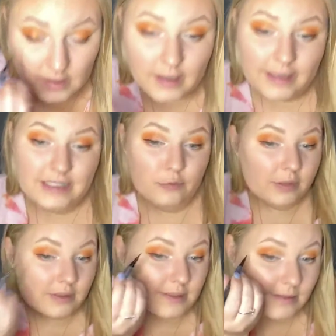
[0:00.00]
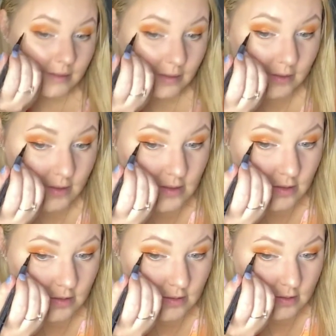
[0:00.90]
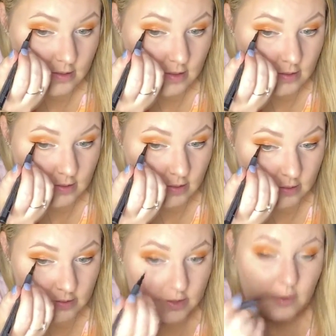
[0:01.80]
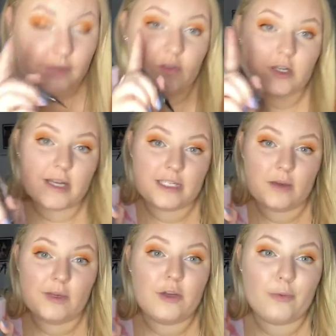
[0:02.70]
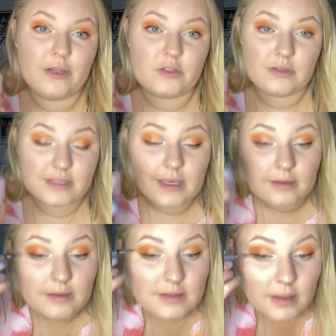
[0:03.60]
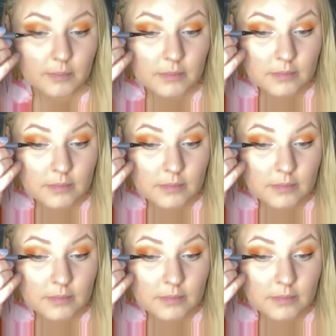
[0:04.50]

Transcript: Because, like, realistically, unless you're using a stencil, don't even try to tell me your wings are exactly the same.